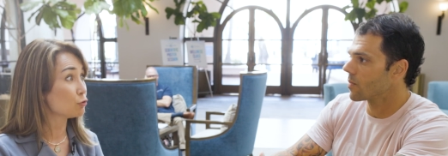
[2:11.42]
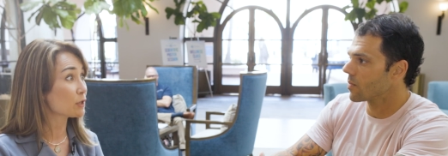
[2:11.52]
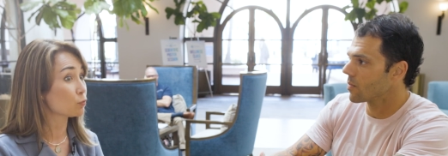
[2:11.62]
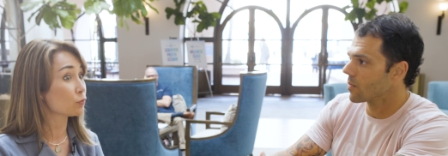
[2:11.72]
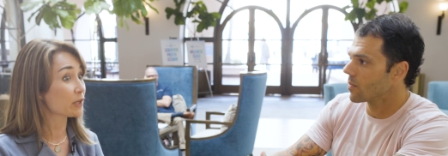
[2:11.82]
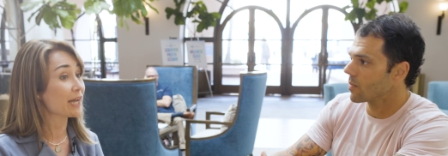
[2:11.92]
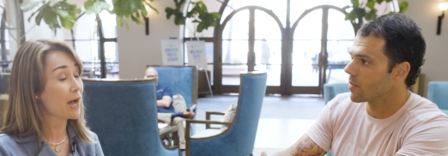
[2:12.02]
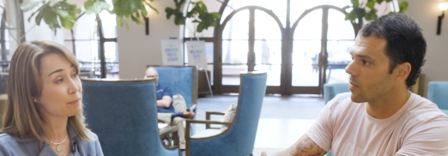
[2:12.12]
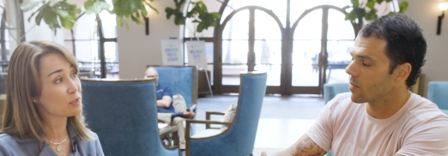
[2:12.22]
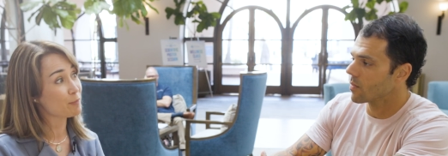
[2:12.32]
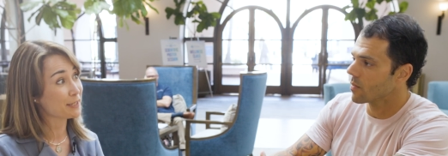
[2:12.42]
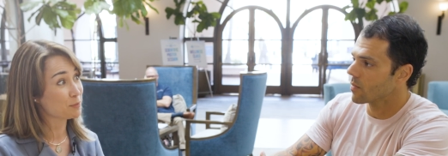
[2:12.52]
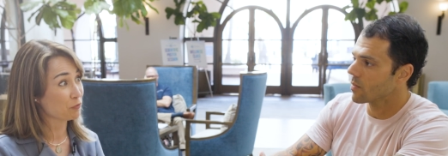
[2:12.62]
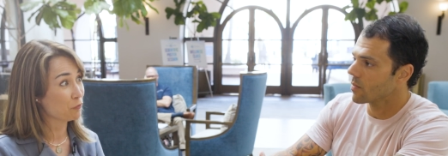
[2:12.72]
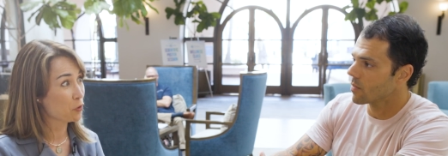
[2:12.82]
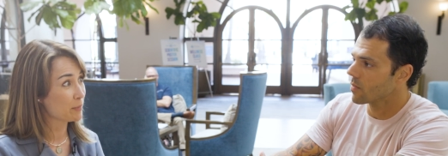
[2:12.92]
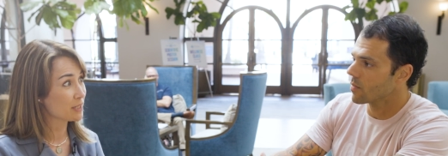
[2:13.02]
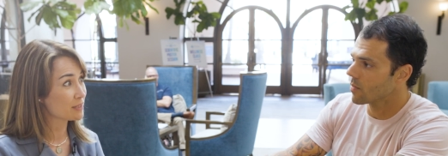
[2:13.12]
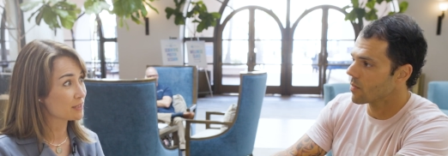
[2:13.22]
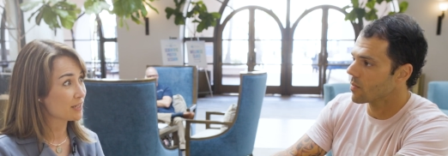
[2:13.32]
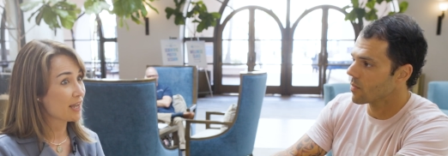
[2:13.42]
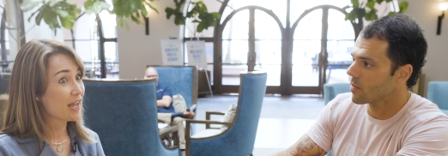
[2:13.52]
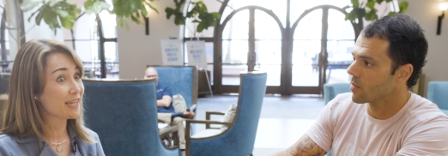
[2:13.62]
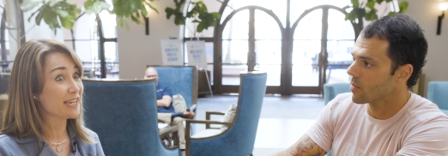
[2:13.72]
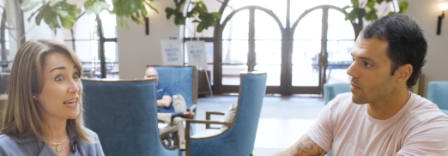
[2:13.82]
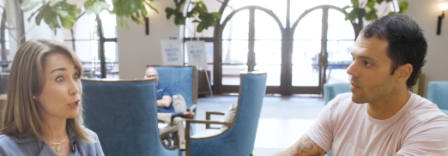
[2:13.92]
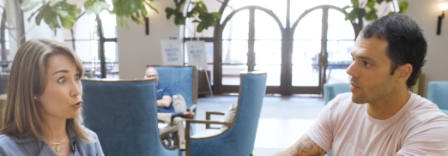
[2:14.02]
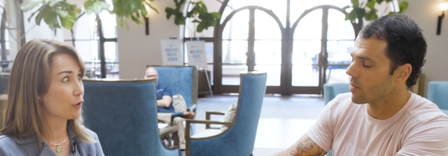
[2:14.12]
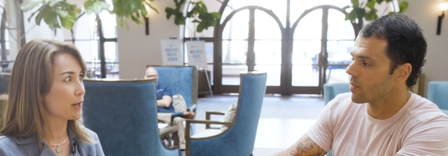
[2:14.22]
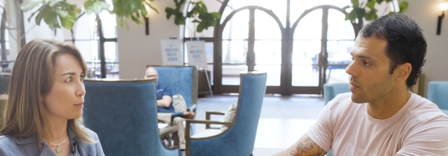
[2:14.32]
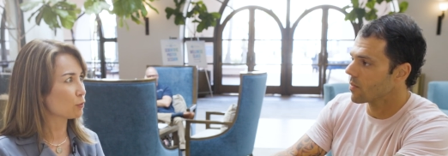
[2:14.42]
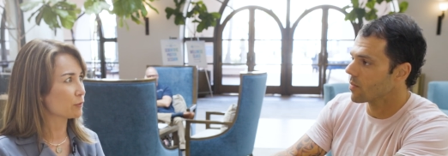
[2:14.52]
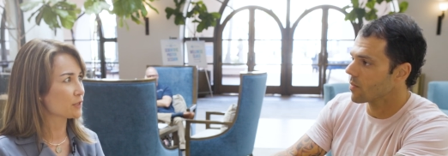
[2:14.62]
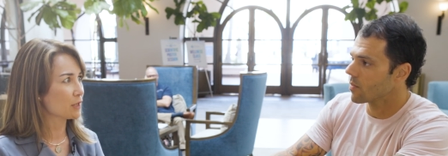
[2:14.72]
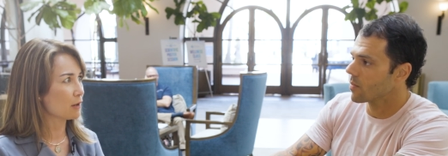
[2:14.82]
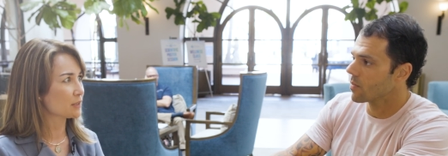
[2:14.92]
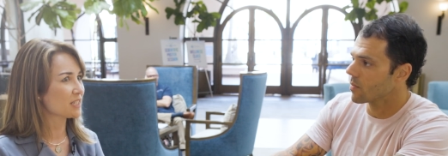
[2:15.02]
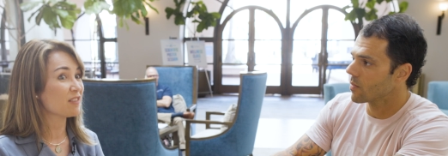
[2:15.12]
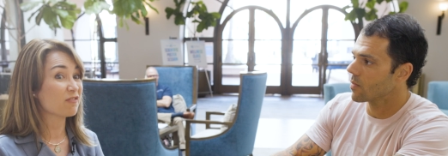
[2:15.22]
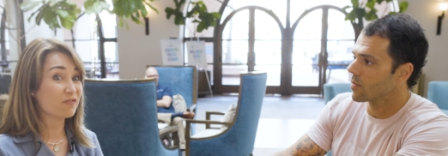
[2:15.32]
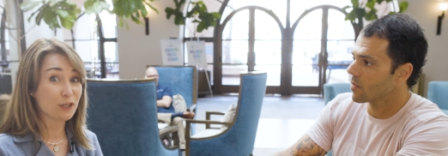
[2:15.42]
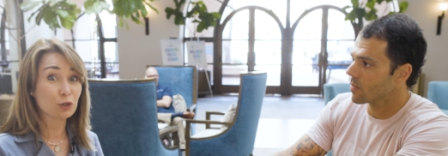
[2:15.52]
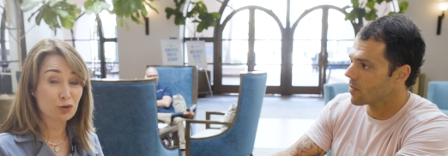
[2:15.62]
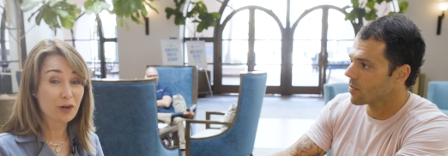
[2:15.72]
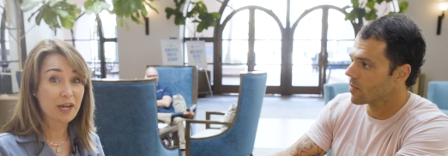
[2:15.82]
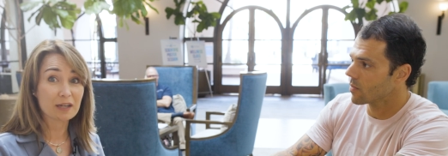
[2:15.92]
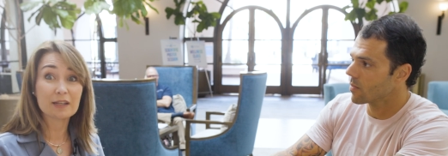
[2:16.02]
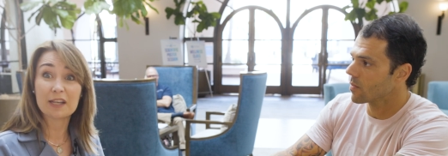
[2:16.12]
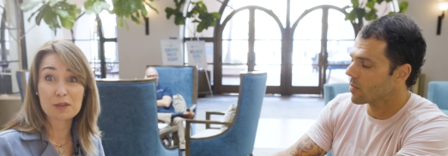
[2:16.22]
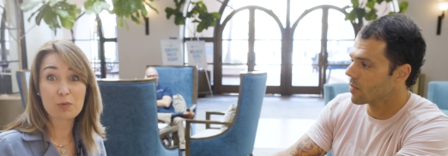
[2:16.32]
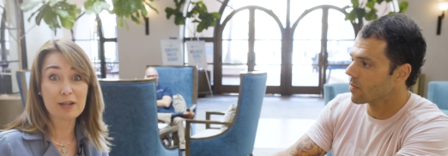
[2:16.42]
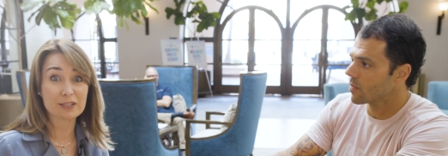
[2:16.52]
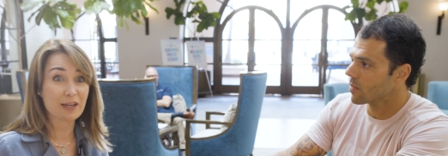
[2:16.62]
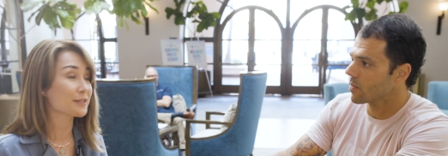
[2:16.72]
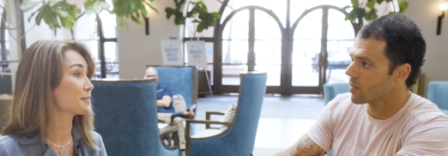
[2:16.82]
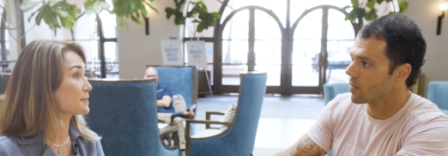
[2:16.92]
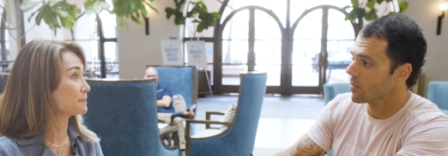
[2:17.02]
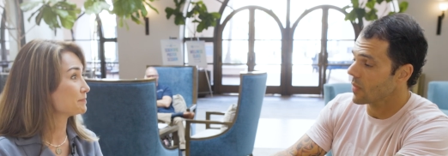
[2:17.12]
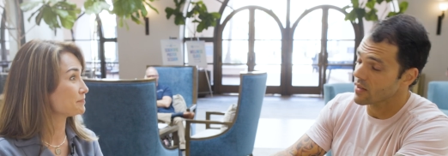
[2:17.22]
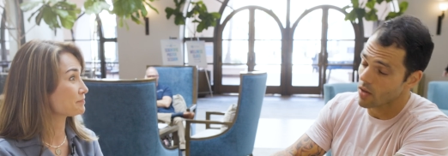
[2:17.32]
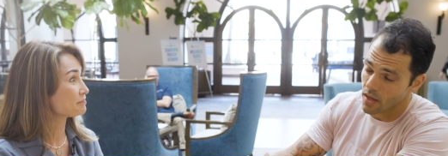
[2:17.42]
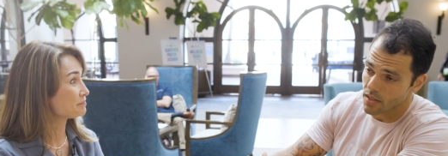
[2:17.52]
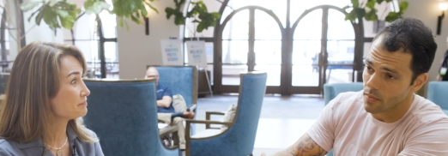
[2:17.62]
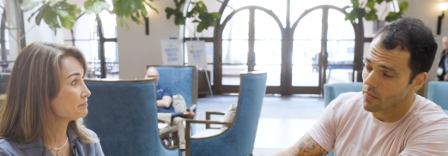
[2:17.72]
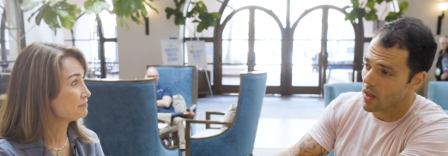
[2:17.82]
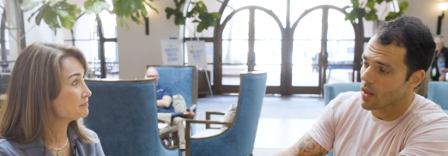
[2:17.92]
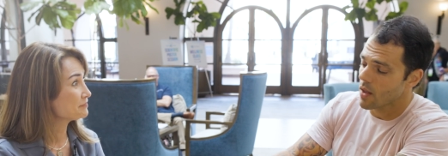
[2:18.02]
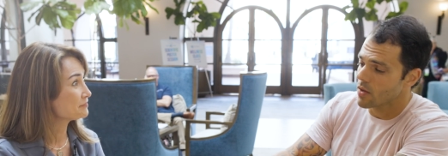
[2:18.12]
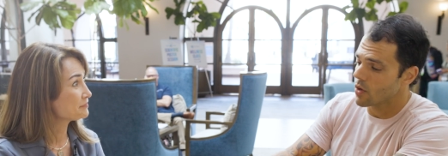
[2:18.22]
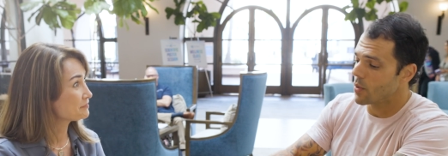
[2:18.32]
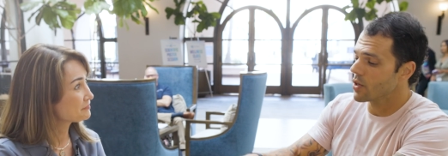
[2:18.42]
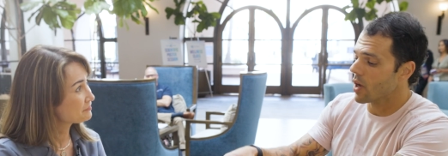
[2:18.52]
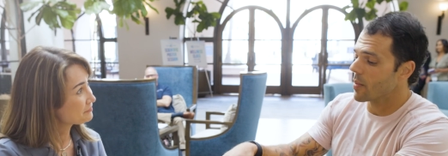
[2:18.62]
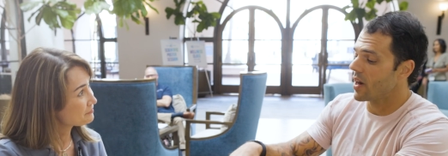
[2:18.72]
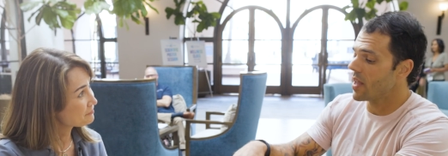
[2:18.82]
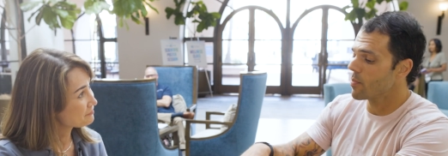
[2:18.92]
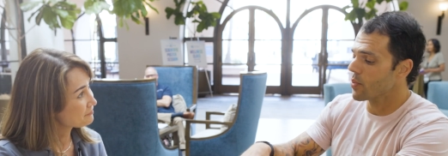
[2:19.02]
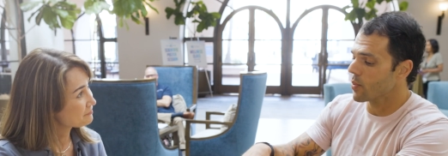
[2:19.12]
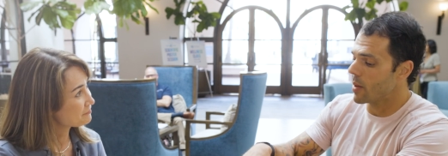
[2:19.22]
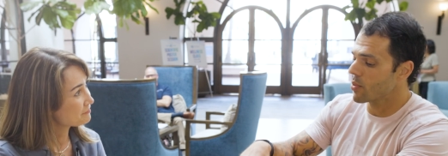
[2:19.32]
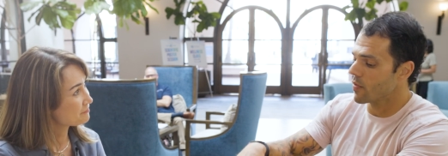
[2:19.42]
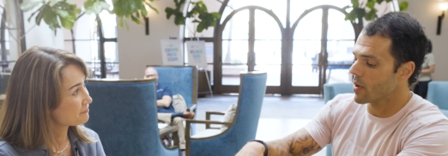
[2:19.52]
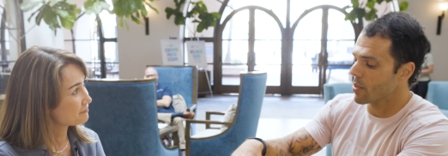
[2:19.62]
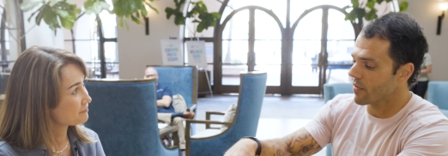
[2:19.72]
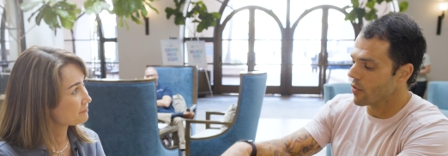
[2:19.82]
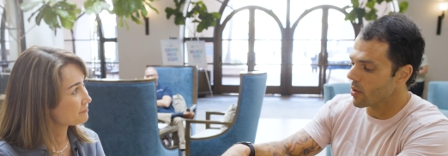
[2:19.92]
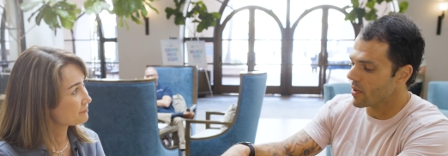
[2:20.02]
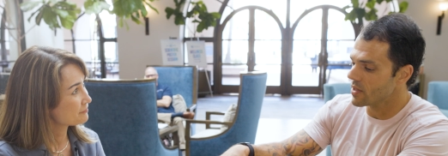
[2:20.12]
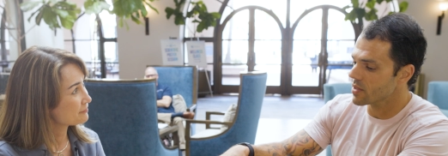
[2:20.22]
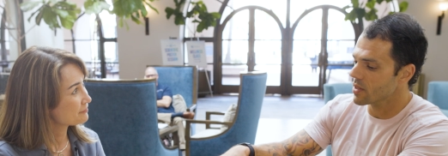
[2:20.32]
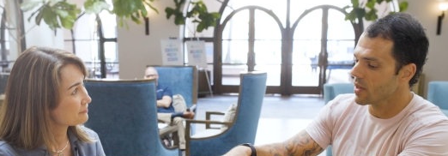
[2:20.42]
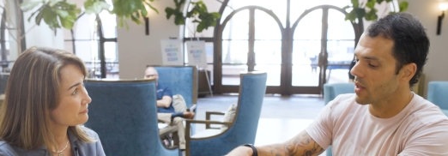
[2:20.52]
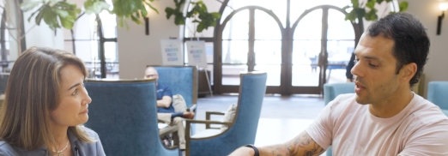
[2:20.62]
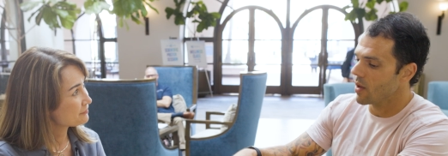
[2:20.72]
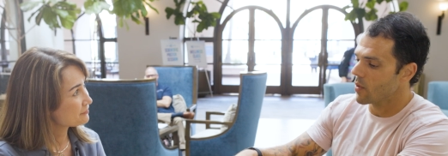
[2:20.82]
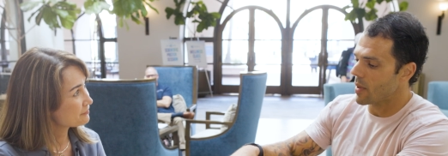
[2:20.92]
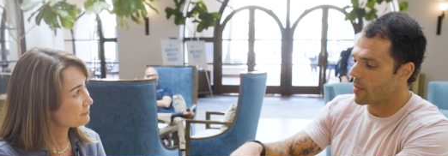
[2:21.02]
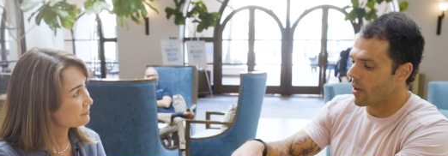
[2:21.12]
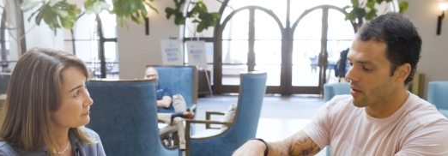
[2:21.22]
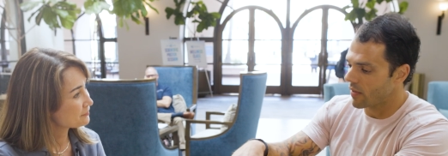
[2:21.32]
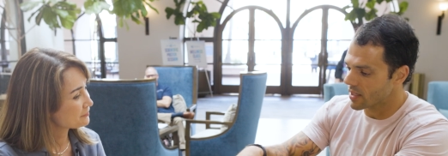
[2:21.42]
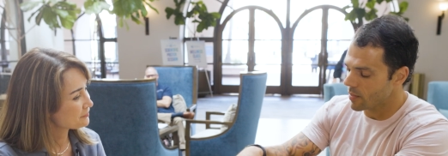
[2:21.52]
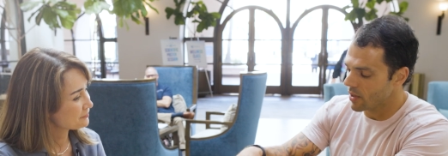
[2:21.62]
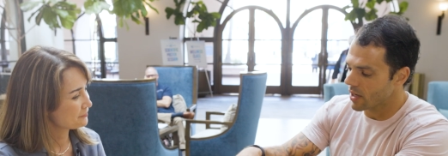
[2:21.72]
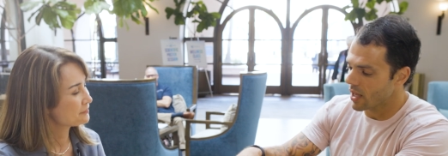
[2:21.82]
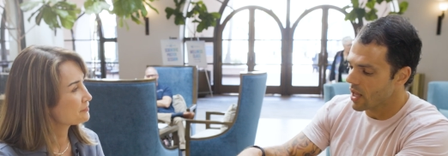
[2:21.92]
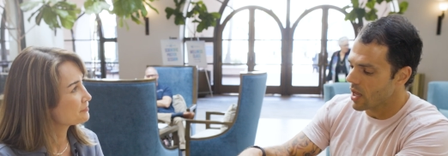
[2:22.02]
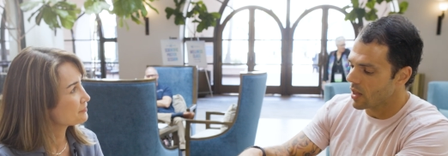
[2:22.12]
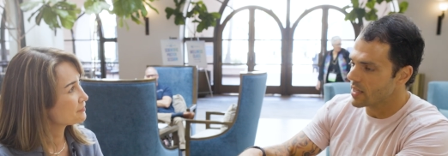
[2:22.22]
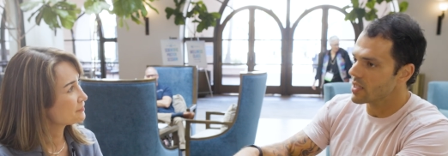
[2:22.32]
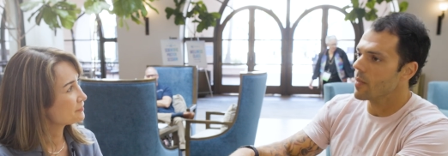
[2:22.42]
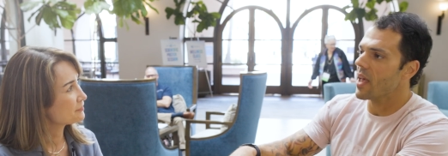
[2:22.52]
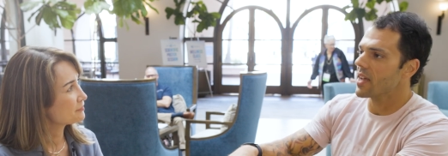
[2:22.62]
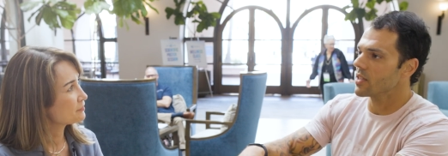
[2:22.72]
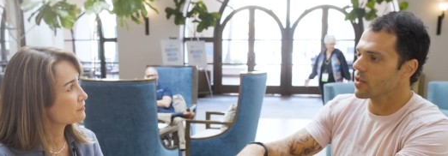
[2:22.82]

Speaker 1: you can really optimize performance and get incredible results and feel great in the process.
Speaker 2: That's awesome. So when you're talking about imp improving performance, with metabolic flexibility, let's let me ask this